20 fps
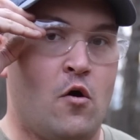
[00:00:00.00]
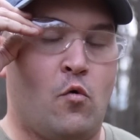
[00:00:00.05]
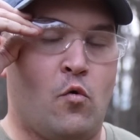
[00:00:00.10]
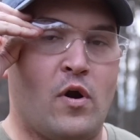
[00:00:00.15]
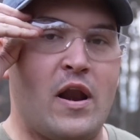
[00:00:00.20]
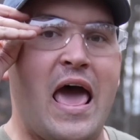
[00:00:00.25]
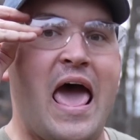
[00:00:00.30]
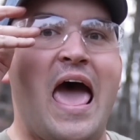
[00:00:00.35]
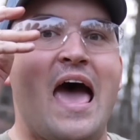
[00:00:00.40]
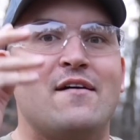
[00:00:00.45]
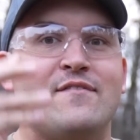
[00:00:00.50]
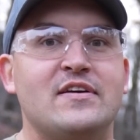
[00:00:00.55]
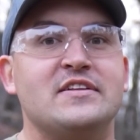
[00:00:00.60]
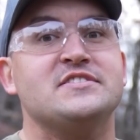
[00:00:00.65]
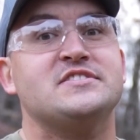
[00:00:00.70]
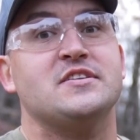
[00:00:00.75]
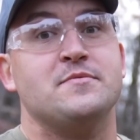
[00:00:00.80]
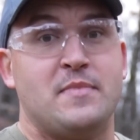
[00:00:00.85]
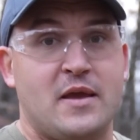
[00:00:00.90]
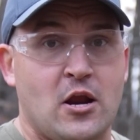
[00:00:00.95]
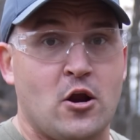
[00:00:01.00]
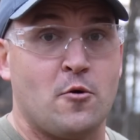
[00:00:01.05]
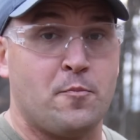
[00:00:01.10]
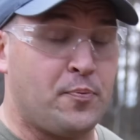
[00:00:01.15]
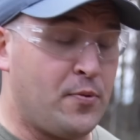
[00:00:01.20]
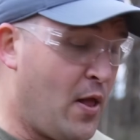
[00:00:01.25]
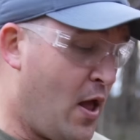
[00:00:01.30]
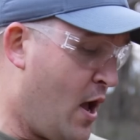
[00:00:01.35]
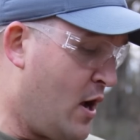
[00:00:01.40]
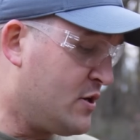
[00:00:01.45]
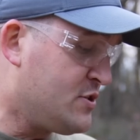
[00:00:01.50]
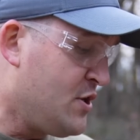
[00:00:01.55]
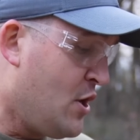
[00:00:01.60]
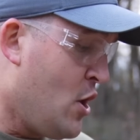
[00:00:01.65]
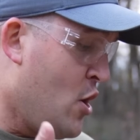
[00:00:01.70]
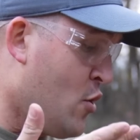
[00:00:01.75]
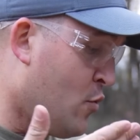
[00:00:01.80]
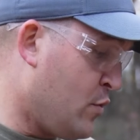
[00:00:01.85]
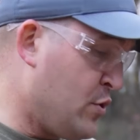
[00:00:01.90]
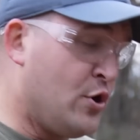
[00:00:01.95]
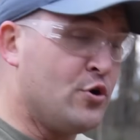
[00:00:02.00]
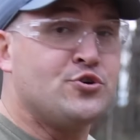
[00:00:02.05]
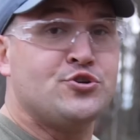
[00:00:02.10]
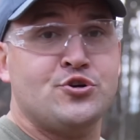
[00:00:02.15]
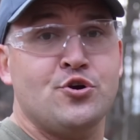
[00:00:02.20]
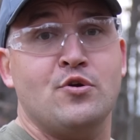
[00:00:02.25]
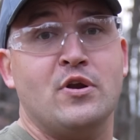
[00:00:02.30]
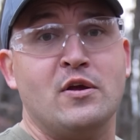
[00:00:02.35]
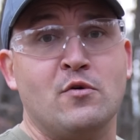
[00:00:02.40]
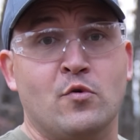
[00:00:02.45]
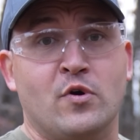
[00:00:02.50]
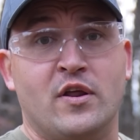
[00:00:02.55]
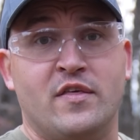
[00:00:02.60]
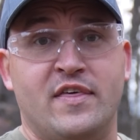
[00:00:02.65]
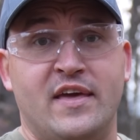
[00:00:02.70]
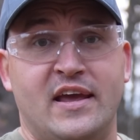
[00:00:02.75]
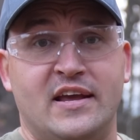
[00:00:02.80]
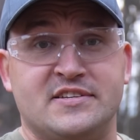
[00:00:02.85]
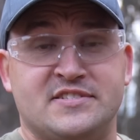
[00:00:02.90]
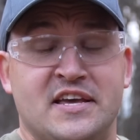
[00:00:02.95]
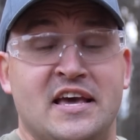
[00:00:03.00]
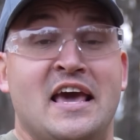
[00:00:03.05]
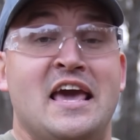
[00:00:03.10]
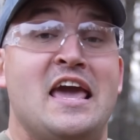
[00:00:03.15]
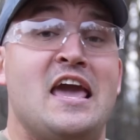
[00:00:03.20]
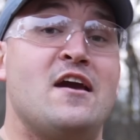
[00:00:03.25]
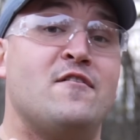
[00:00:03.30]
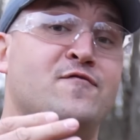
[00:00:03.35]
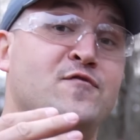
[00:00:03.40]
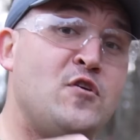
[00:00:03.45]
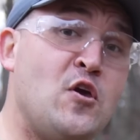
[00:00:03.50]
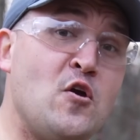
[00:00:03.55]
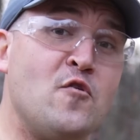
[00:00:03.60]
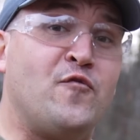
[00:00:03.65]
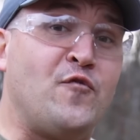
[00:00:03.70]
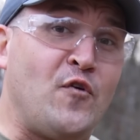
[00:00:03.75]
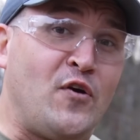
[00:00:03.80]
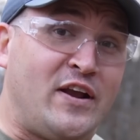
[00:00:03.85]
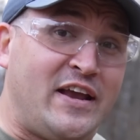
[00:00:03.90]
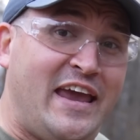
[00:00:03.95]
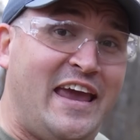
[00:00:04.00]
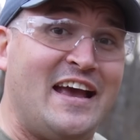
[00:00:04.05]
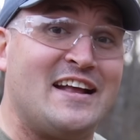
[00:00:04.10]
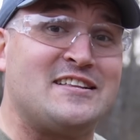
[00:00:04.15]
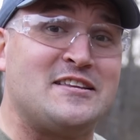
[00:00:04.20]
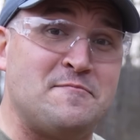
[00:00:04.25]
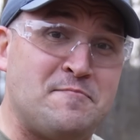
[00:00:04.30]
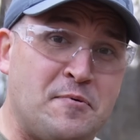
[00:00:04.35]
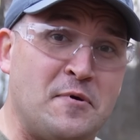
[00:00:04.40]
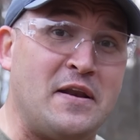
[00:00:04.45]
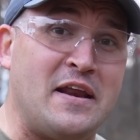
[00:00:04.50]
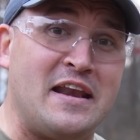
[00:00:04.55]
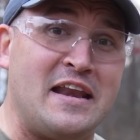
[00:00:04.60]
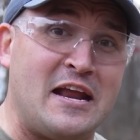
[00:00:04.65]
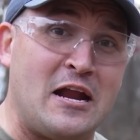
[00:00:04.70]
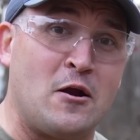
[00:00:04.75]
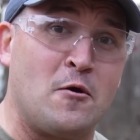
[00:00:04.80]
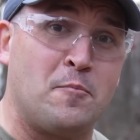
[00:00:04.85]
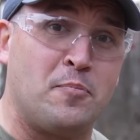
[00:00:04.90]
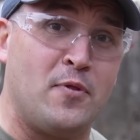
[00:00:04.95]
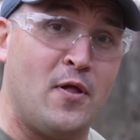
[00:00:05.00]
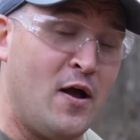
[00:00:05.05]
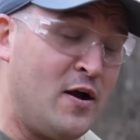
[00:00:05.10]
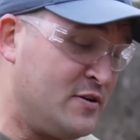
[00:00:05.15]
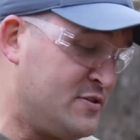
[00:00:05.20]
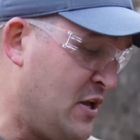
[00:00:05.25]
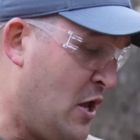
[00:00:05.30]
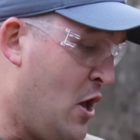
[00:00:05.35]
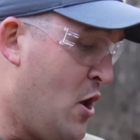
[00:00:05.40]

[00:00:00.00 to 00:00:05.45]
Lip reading: want to have in some earplugs when you're shooting one of these. If you forget to put in earplugs